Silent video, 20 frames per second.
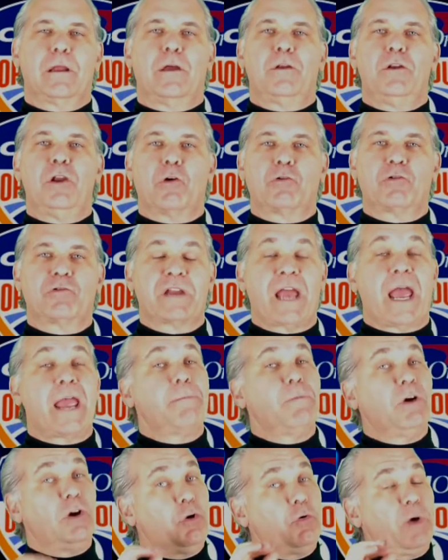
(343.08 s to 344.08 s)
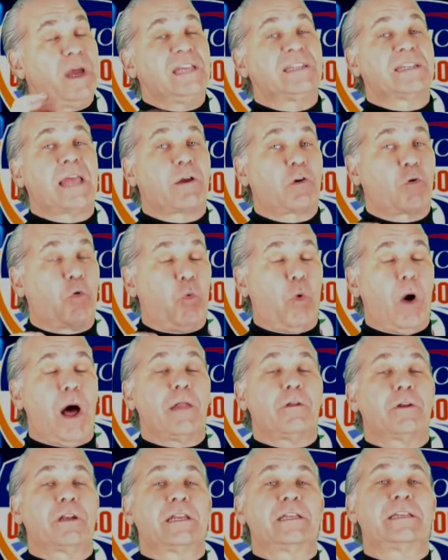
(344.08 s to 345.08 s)
Notre Dame, who is a
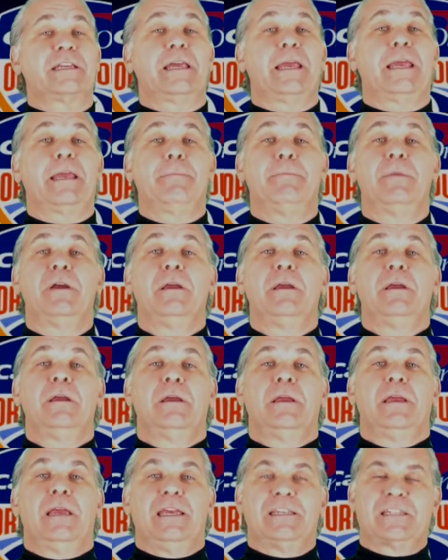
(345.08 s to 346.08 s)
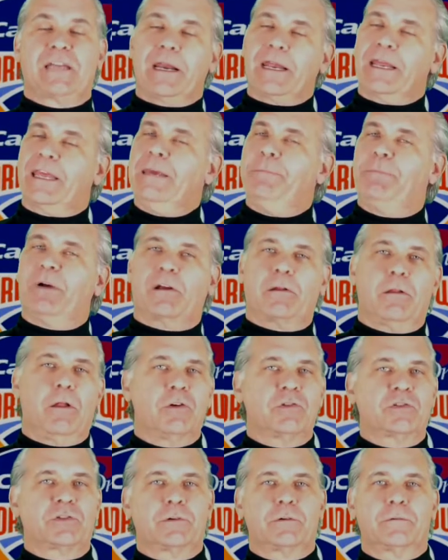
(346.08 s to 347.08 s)
quality team, is going to keep it
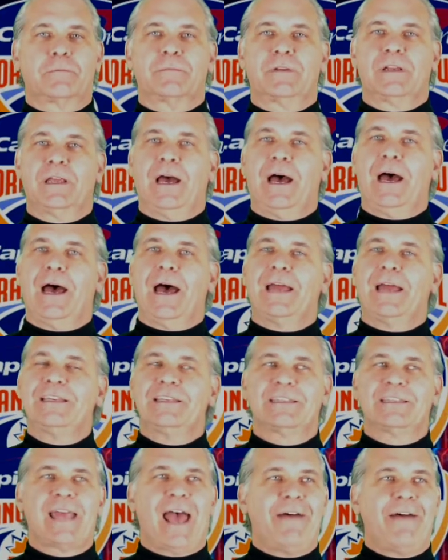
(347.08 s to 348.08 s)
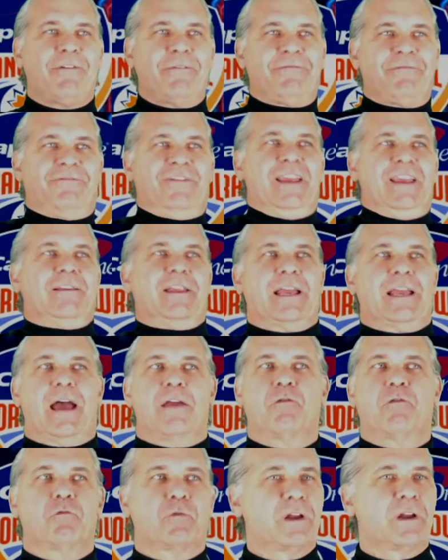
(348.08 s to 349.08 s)
closer. I just have a feeling. I
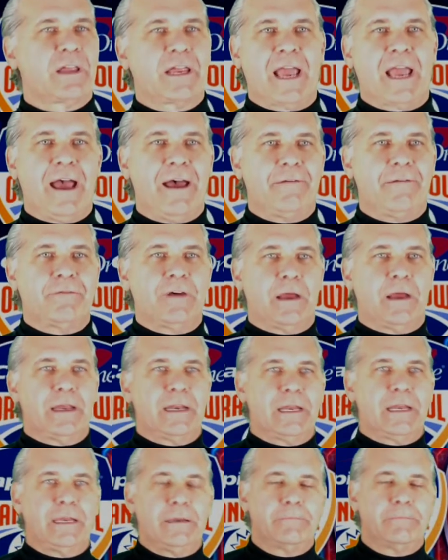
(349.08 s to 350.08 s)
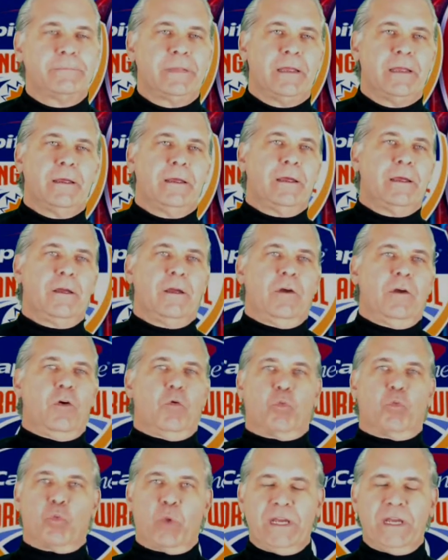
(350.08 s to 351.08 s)
don't really have any
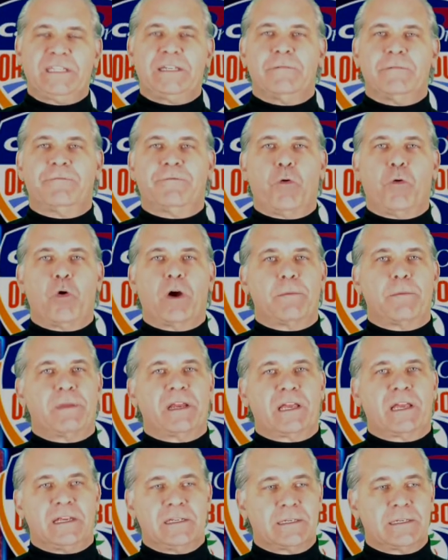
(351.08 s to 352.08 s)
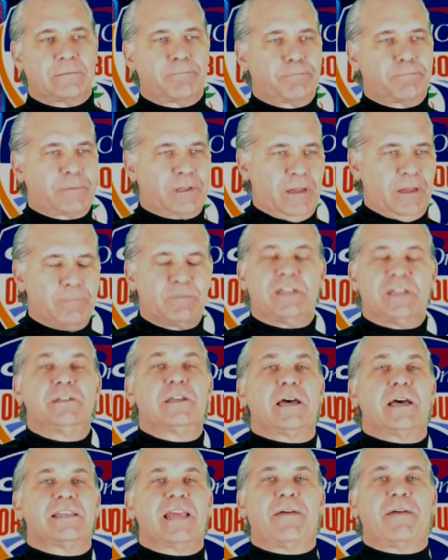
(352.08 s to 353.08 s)
reason for it because Clemson
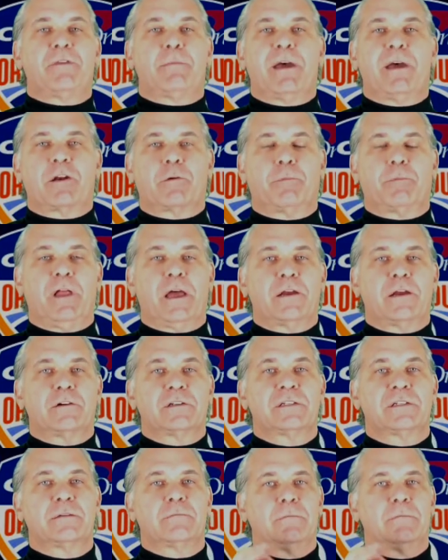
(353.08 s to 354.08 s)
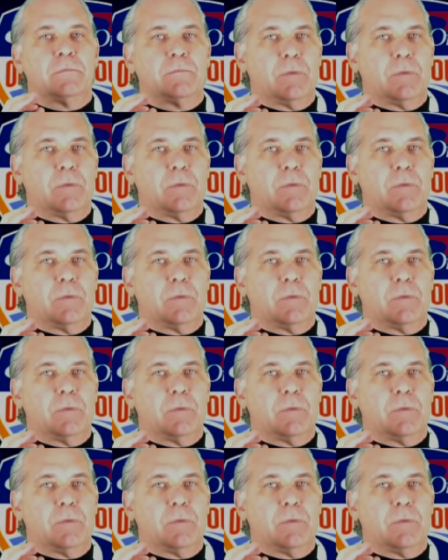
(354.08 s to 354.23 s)
does have the better players.